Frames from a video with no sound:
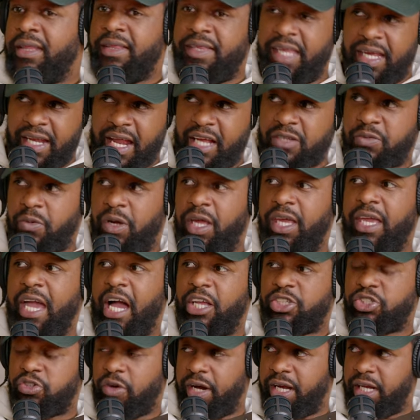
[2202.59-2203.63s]
Then that's when he
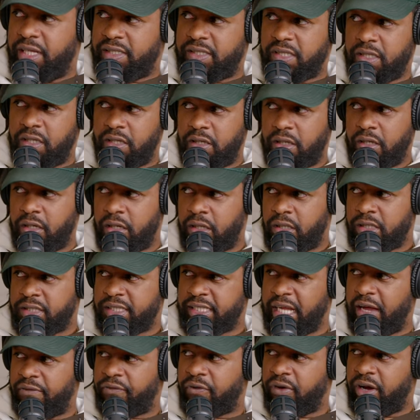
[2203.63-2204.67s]
got traded to
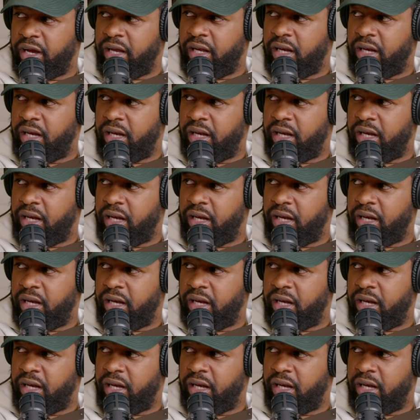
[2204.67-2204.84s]
San Fran.